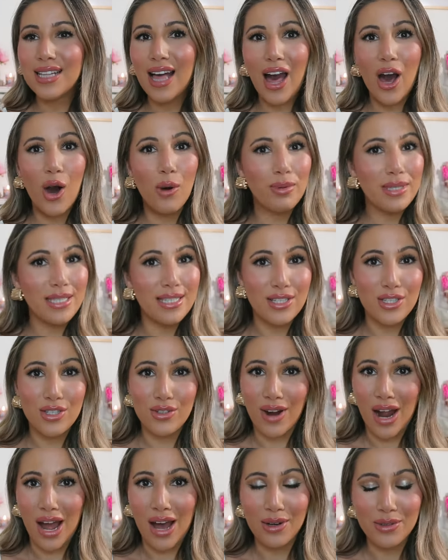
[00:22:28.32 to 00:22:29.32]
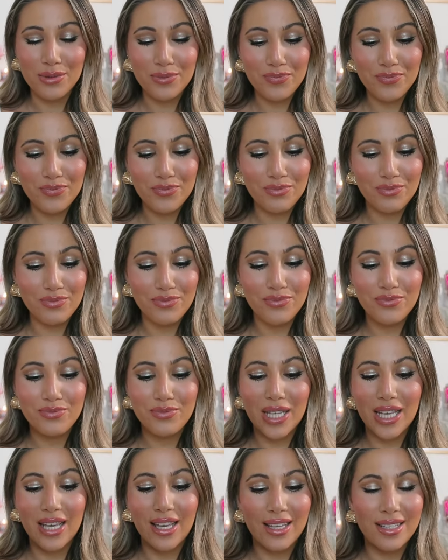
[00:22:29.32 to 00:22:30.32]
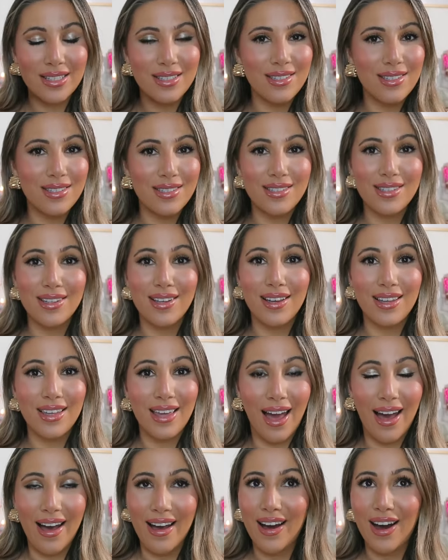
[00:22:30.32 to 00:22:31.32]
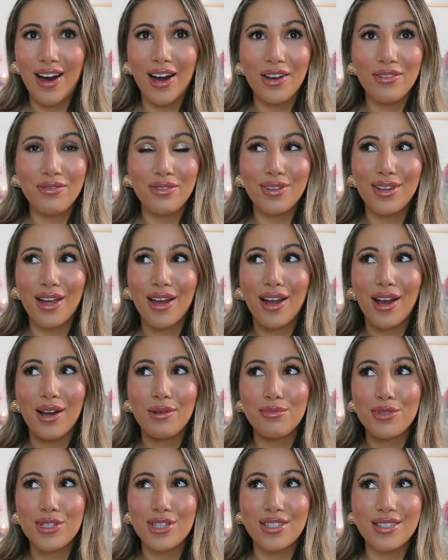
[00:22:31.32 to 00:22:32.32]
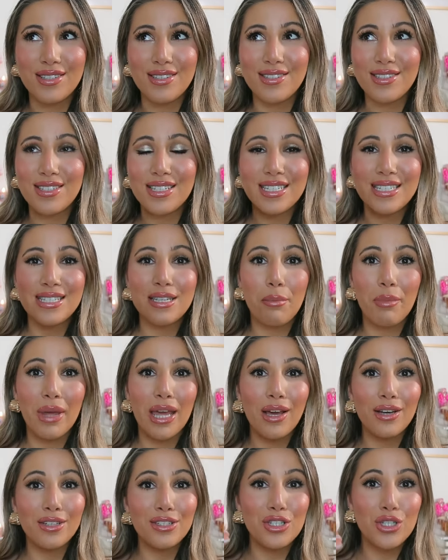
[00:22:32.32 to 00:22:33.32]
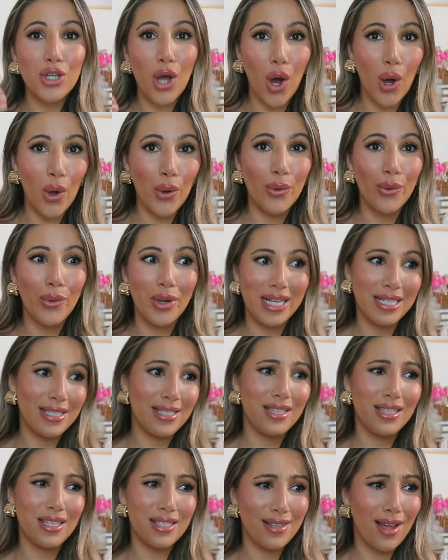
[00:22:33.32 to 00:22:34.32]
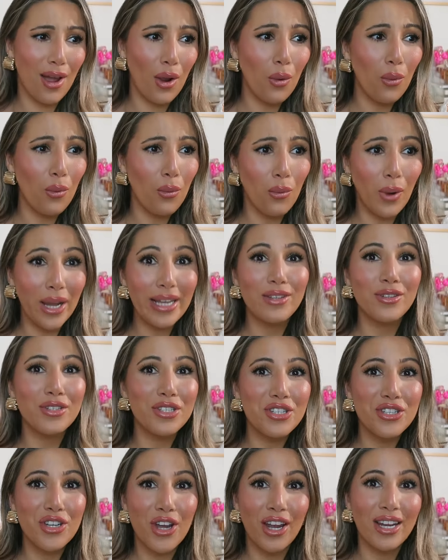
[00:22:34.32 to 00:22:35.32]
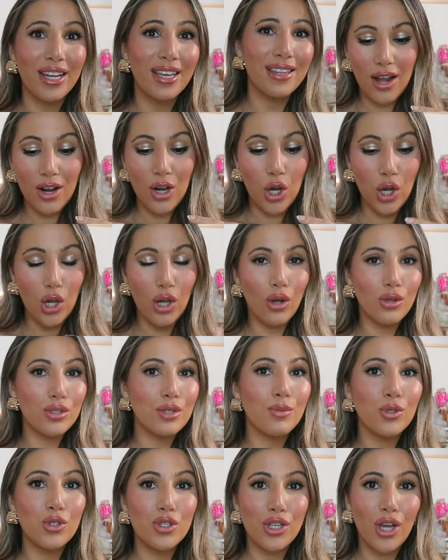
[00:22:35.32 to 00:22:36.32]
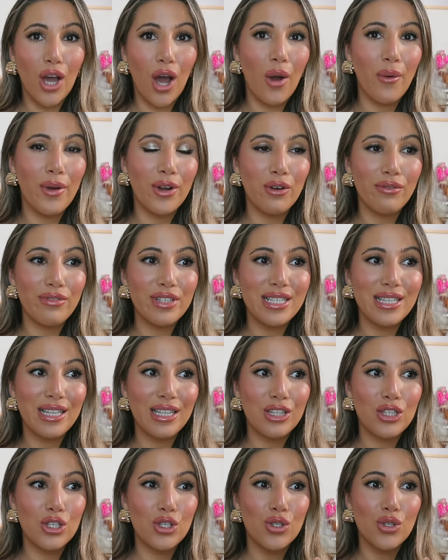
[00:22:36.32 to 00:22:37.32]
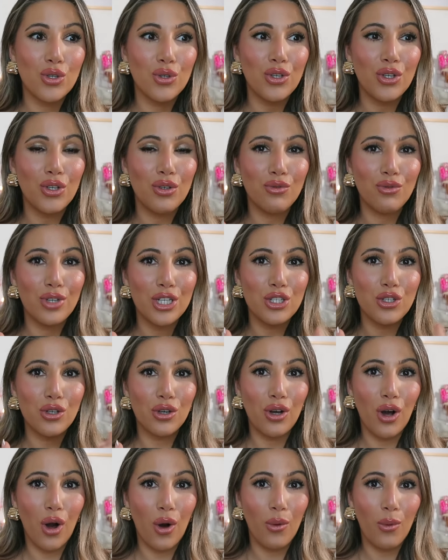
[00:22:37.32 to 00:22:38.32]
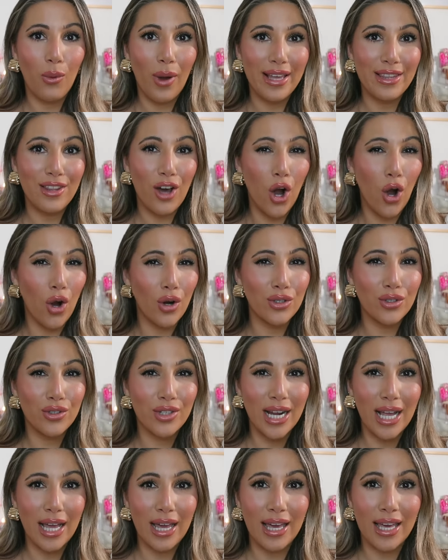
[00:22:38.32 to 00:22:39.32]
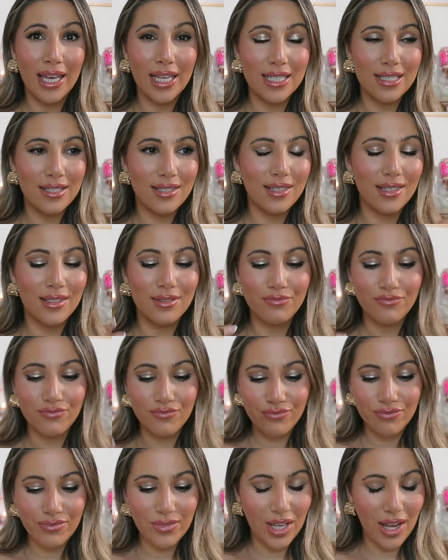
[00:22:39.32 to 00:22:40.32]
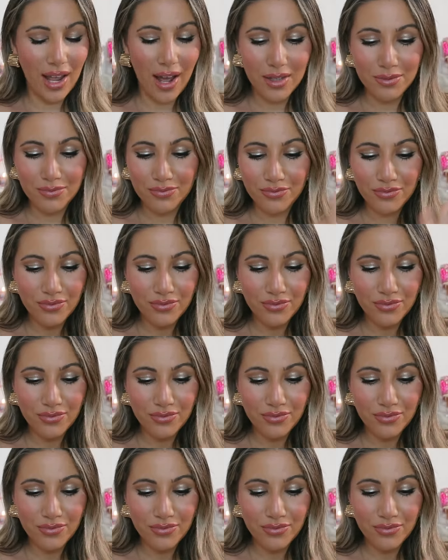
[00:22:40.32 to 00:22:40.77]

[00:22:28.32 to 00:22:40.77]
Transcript: help a sister out, because yeah, I feel like I'm just dipping a toe into this like weight loss journey. Lots more to go, and obviously the sooner you reach your goal weight, the harder it is. And yeah,